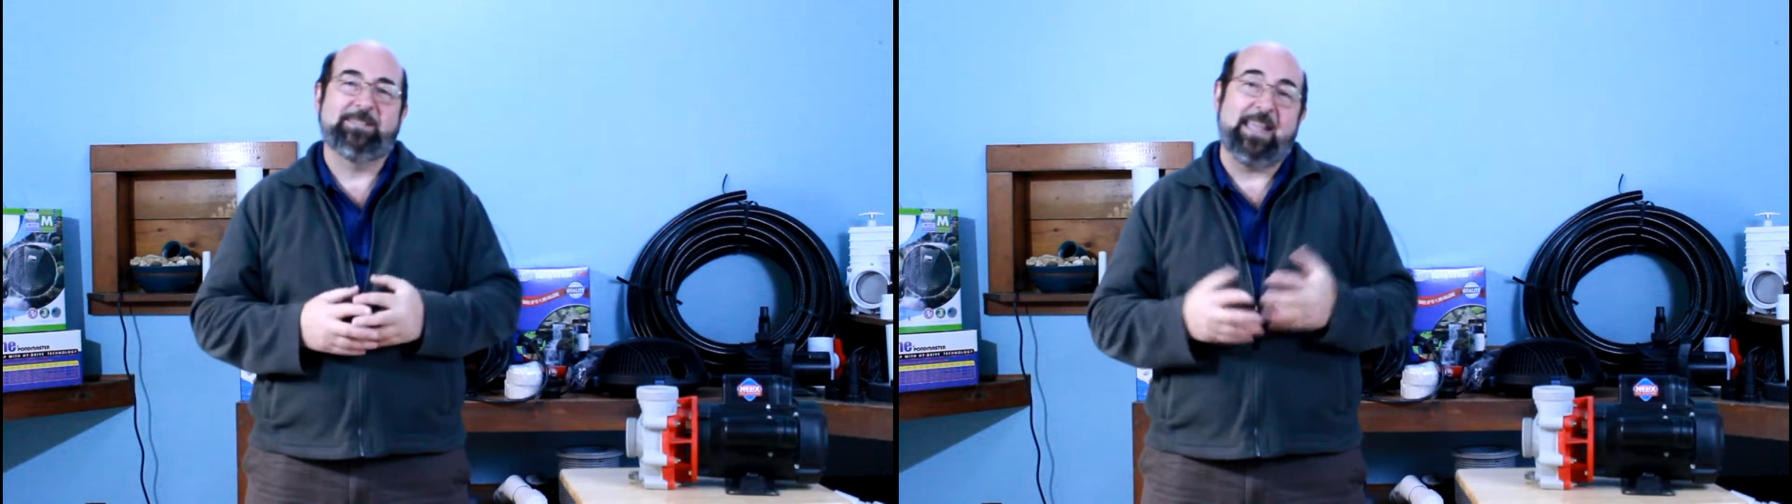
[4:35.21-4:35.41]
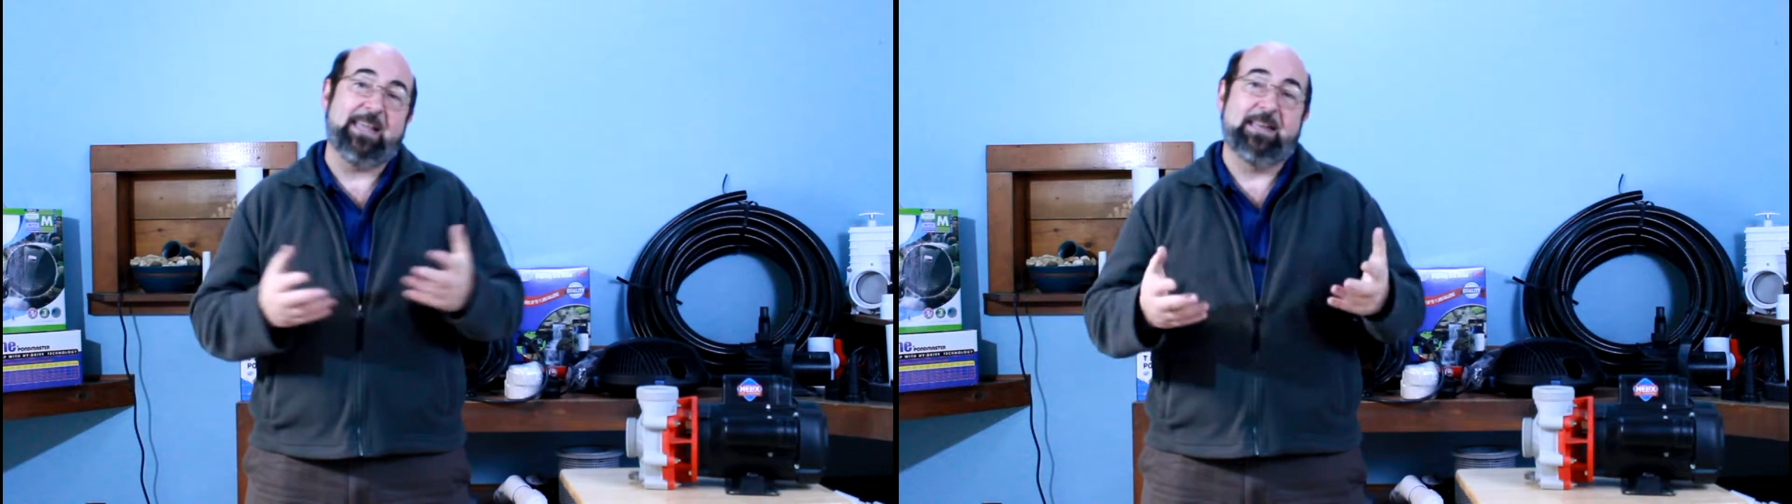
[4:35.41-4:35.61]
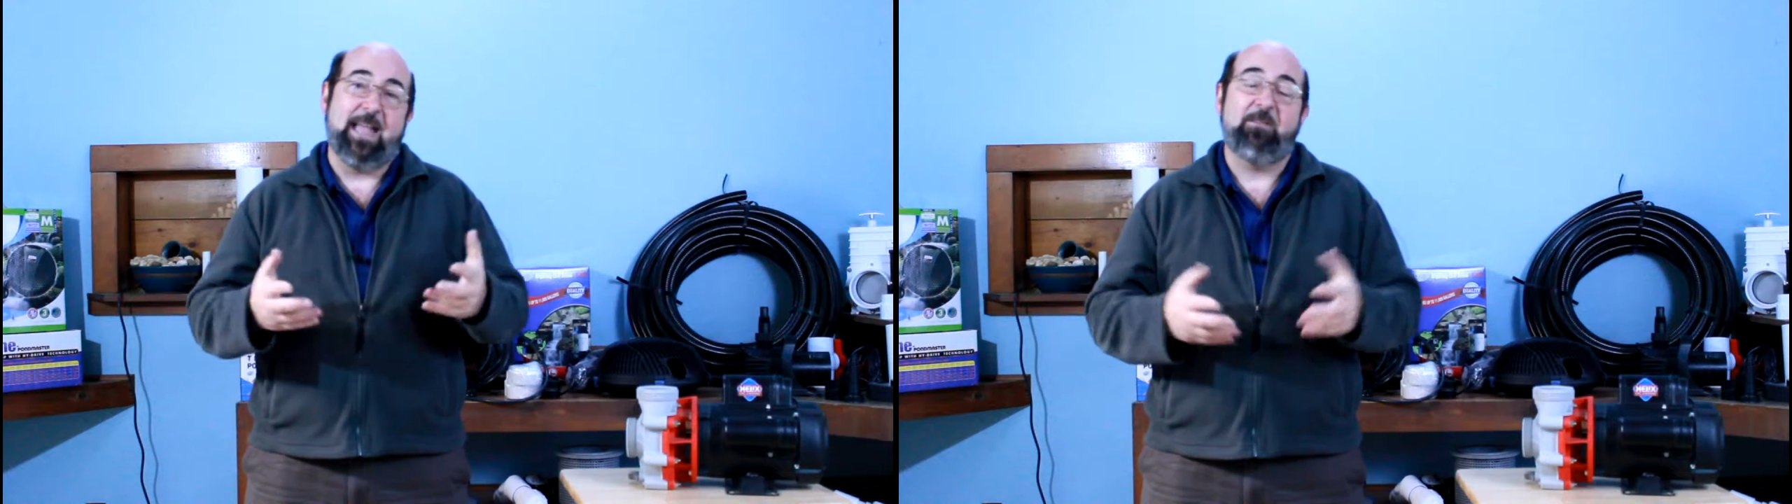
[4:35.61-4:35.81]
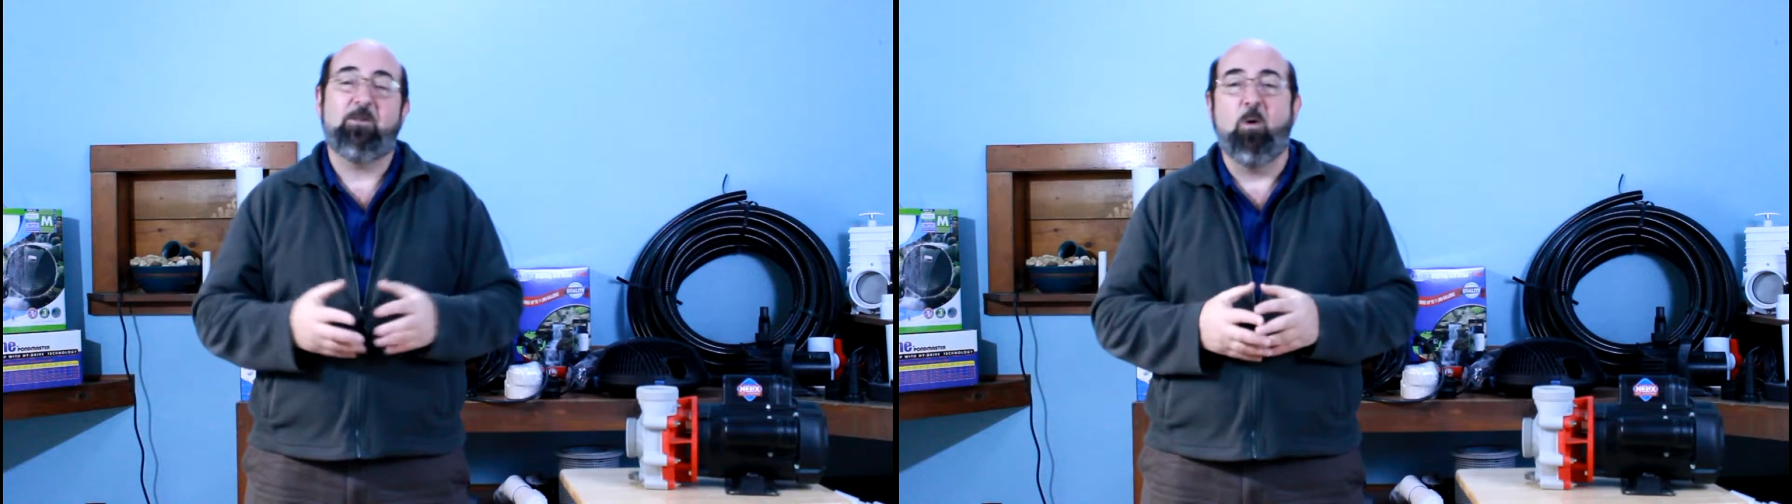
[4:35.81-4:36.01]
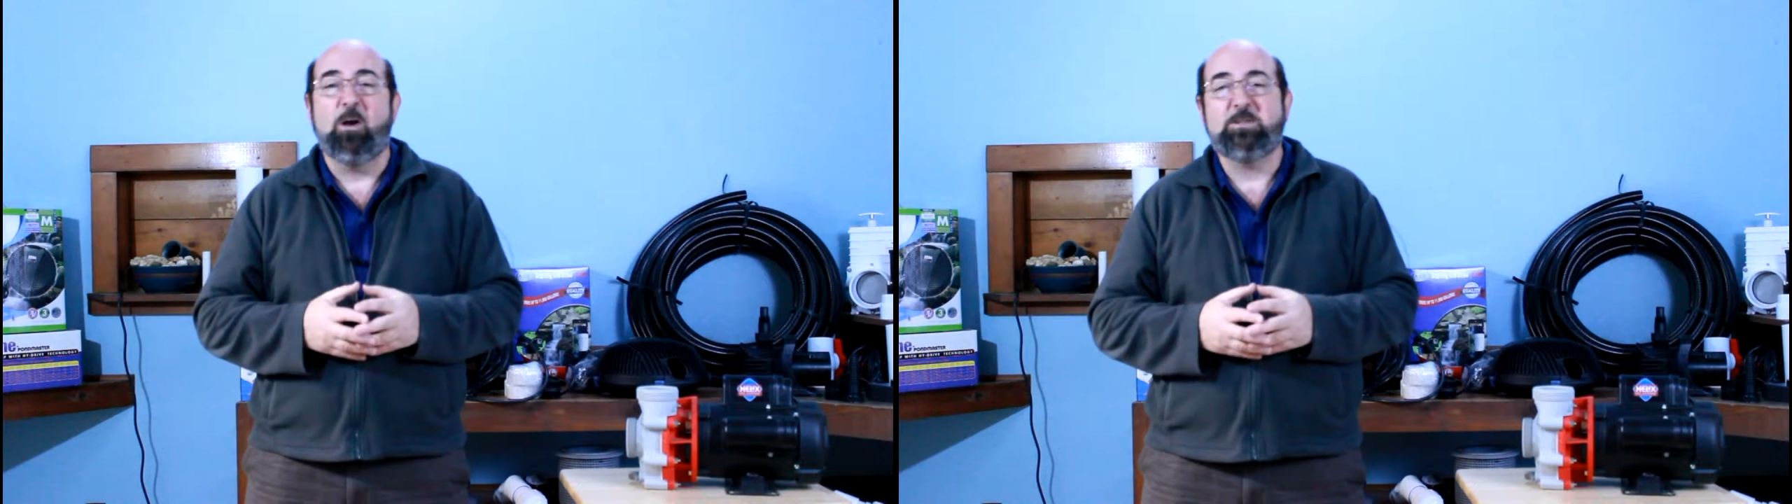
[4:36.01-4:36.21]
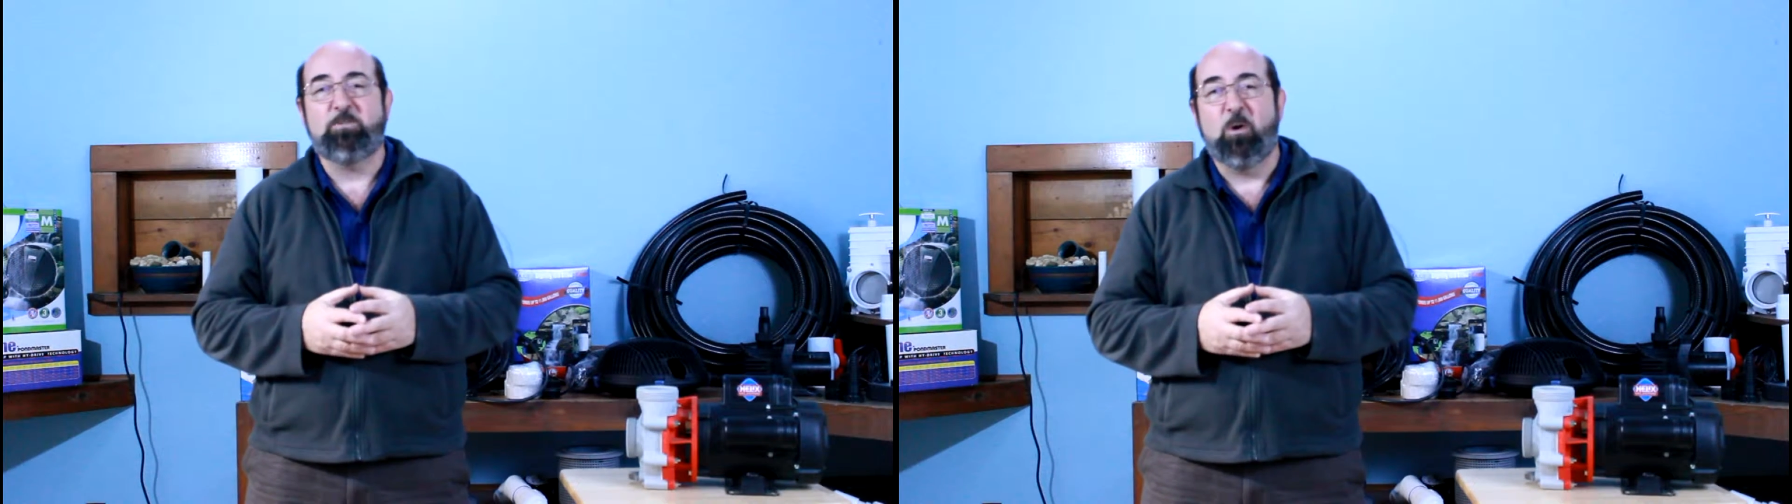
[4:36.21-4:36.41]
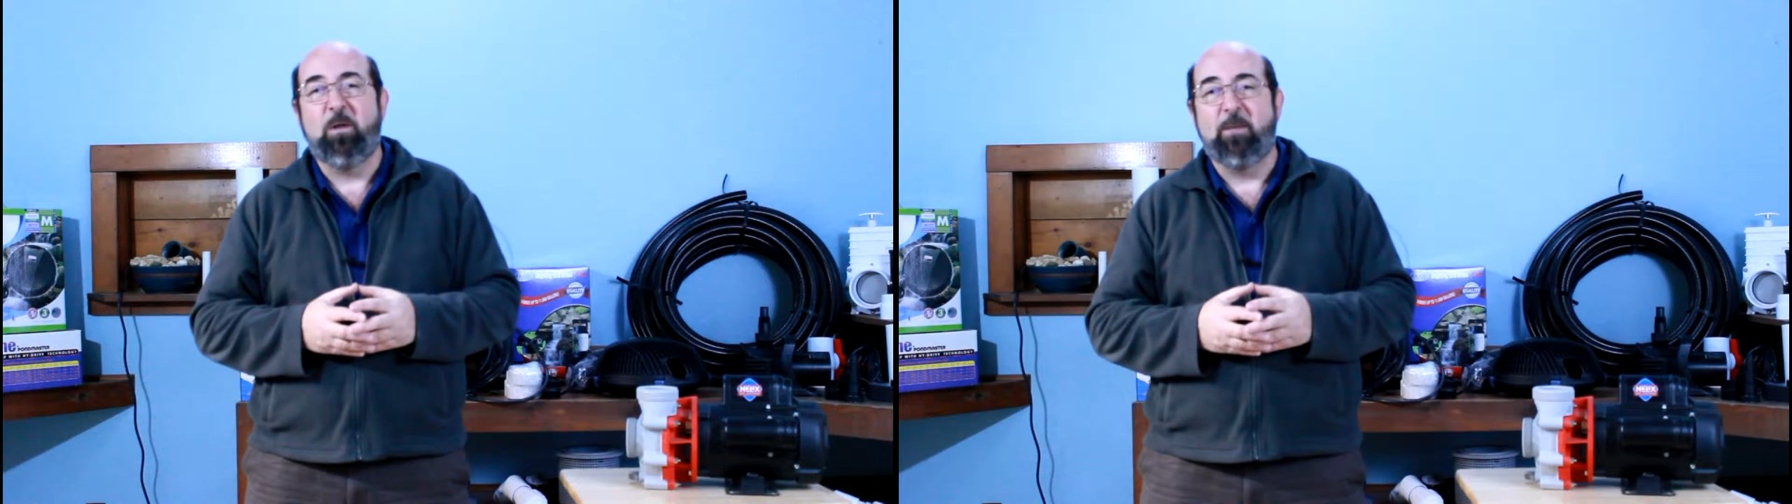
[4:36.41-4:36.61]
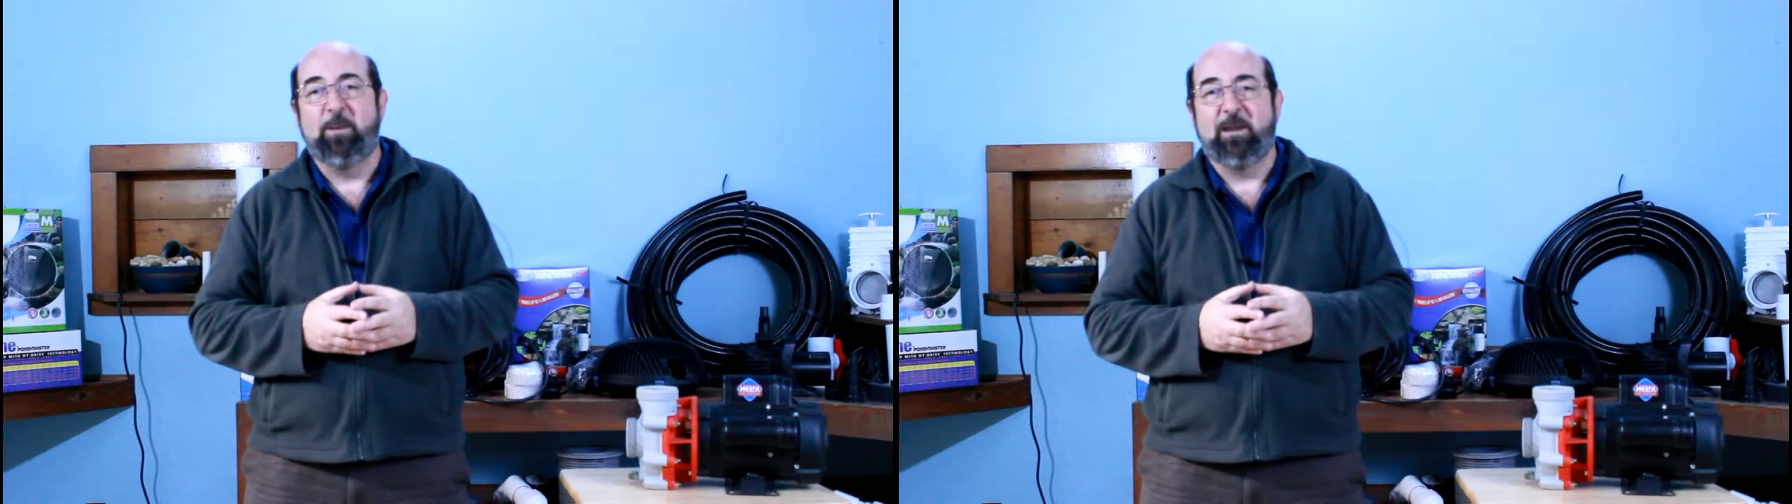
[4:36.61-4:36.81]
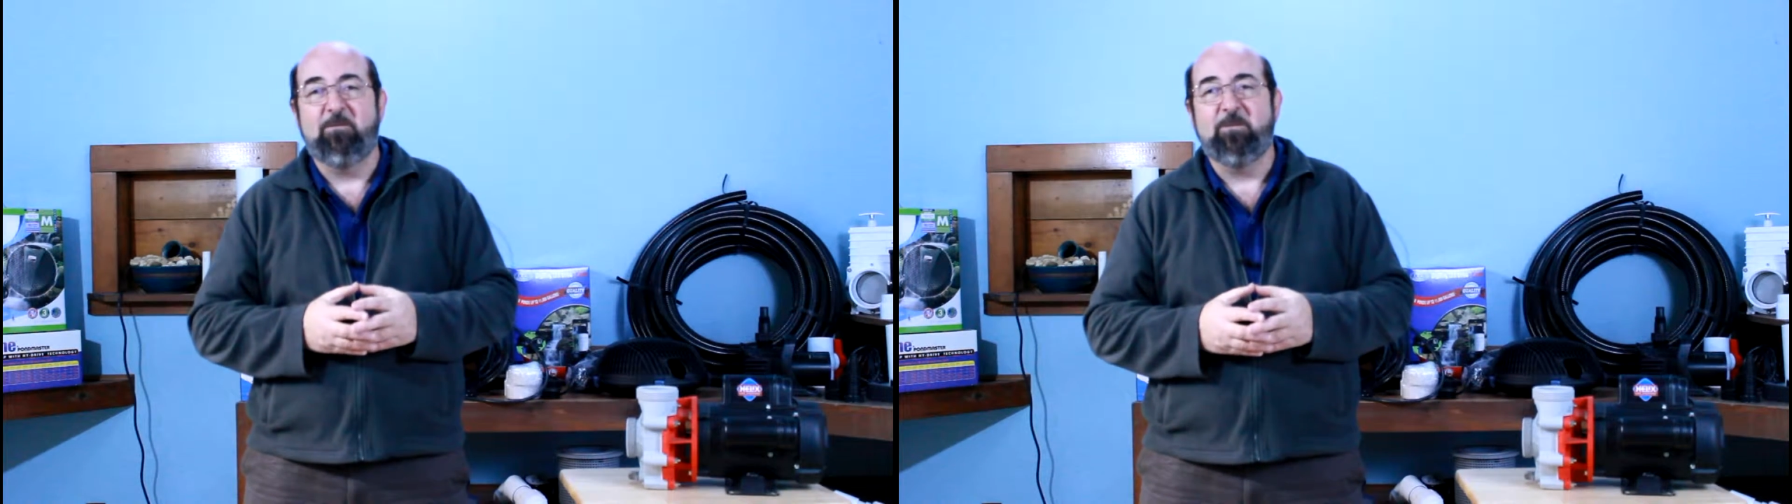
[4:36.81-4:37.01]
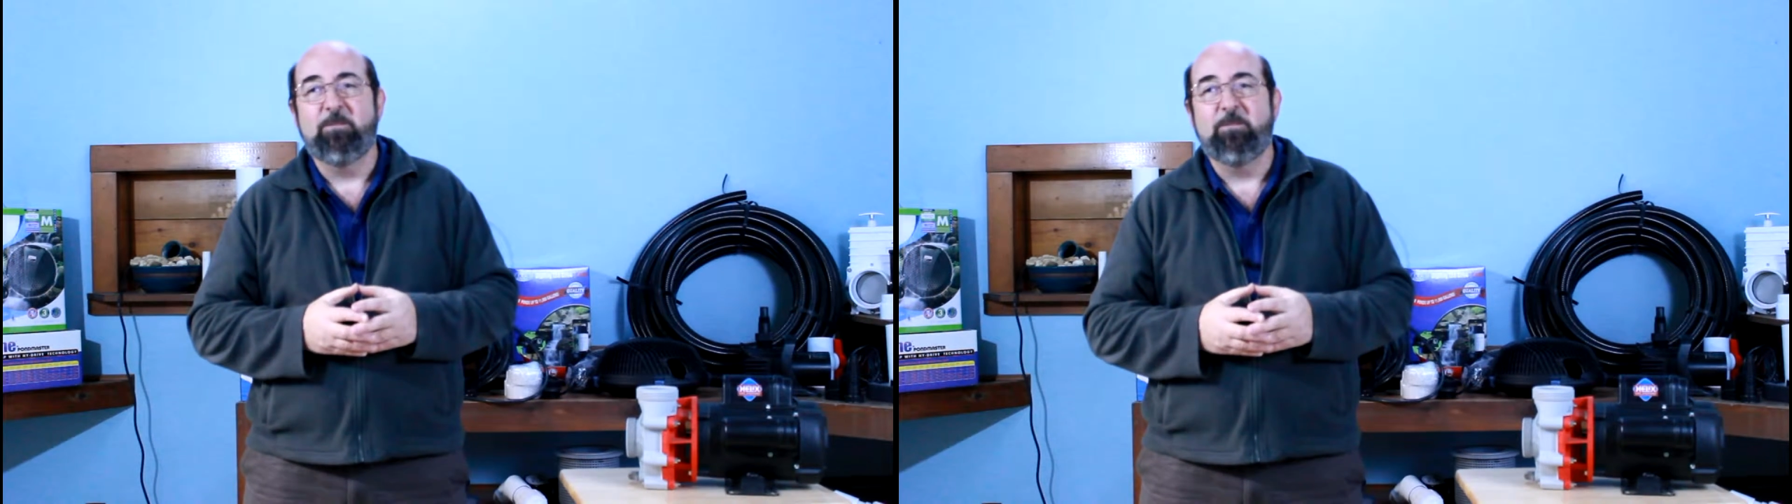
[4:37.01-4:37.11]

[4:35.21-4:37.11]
as they can get cost prohibitive.